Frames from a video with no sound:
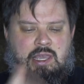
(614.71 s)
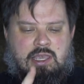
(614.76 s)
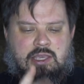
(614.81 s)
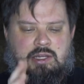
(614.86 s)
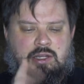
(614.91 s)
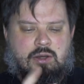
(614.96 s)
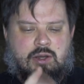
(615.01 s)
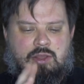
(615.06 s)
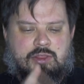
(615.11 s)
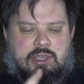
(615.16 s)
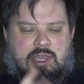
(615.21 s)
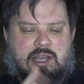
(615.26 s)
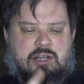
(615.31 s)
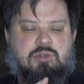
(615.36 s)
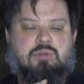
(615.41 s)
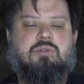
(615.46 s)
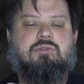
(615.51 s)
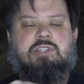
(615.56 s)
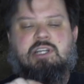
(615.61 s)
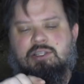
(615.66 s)
you know, on the
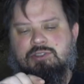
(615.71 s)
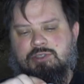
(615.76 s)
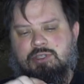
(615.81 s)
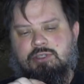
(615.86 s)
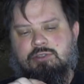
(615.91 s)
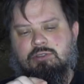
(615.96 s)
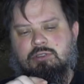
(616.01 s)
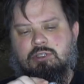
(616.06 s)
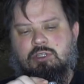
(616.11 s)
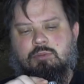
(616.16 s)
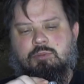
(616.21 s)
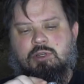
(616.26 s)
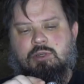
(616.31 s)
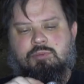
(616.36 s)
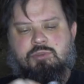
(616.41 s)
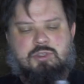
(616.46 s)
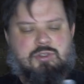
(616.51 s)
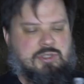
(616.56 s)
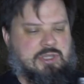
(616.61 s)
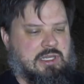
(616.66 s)
actual rounds, these are
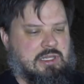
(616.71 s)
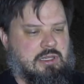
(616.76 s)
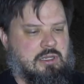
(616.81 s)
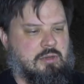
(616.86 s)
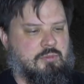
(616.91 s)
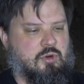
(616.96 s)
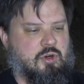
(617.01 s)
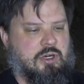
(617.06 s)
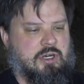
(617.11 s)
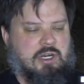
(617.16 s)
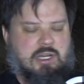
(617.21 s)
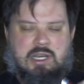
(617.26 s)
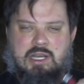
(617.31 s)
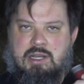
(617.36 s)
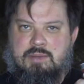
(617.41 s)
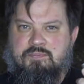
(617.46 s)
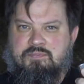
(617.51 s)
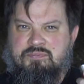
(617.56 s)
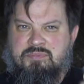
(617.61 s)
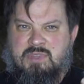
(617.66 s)
aluminum, so it's got a little
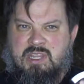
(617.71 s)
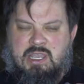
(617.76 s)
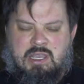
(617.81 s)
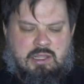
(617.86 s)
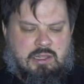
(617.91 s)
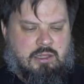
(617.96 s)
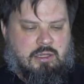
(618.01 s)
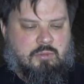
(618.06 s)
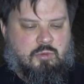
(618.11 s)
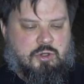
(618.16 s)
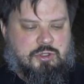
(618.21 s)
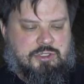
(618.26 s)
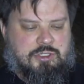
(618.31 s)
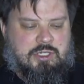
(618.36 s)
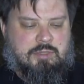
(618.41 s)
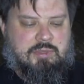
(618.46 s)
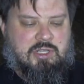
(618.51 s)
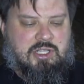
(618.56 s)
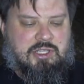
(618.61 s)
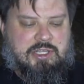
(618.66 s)
more
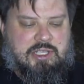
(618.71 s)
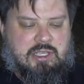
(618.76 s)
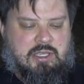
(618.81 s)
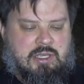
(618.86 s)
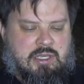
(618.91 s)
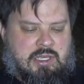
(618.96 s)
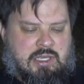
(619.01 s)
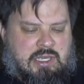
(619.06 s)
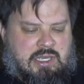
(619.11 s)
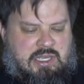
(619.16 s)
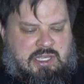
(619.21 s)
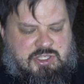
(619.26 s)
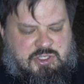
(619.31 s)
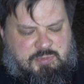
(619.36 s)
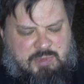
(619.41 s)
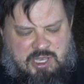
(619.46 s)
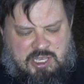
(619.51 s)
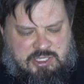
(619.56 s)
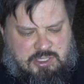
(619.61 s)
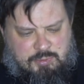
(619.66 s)
durability. It's
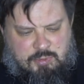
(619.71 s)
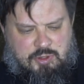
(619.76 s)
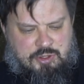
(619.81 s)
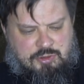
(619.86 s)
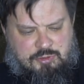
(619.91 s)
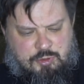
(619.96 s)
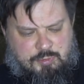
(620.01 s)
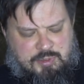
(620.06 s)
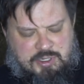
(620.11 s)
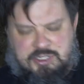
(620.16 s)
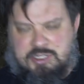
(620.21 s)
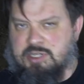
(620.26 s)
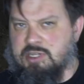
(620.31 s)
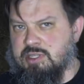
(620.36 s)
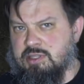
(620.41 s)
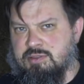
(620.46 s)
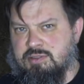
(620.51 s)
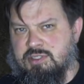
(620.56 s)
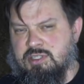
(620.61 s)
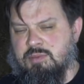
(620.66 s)
possible that if you printed
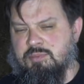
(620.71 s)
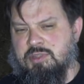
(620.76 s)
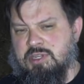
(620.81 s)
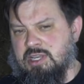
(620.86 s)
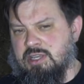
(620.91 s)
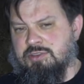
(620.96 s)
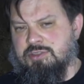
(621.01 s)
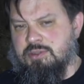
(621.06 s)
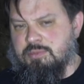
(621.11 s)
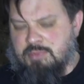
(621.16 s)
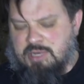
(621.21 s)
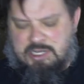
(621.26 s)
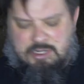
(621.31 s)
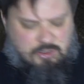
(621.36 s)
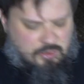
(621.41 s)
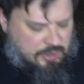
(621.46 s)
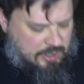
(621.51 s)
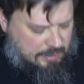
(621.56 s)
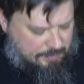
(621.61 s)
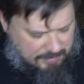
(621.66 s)
it in something else, it might
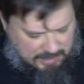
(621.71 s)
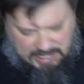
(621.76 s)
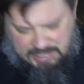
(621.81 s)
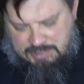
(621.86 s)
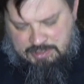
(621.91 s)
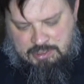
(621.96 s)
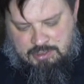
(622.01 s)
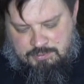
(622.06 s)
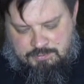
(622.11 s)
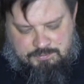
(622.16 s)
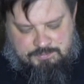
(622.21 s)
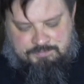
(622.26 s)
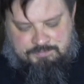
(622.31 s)
hold up. I don't know.